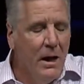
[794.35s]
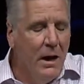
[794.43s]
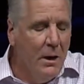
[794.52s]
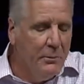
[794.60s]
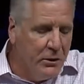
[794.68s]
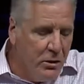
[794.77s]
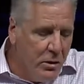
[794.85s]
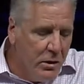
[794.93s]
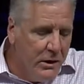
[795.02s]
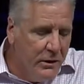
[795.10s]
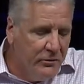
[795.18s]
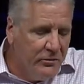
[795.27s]

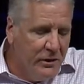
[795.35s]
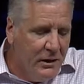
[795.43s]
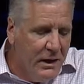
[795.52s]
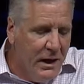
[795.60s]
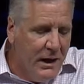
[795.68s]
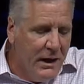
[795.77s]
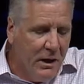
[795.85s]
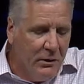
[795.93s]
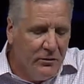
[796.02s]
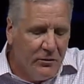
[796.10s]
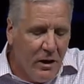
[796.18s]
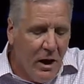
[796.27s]
Epicurus and
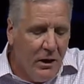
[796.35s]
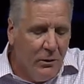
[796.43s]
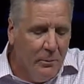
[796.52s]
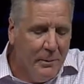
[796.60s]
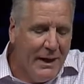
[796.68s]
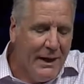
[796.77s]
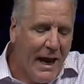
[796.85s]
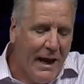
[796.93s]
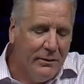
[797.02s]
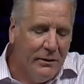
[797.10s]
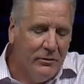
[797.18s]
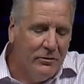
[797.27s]
Aristotle made
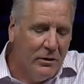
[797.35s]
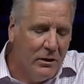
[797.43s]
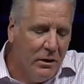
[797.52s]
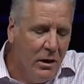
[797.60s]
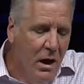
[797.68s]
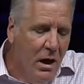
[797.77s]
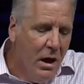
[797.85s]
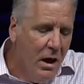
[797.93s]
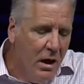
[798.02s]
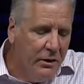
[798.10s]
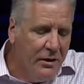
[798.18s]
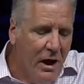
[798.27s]
Athens their
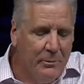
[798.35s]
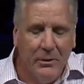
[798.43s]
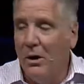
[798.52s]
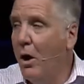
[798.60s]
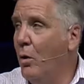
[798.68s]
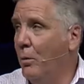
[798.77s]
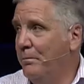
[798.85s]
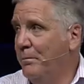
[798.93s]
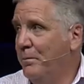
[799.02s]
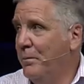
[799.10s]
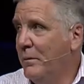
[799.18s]
adopted home.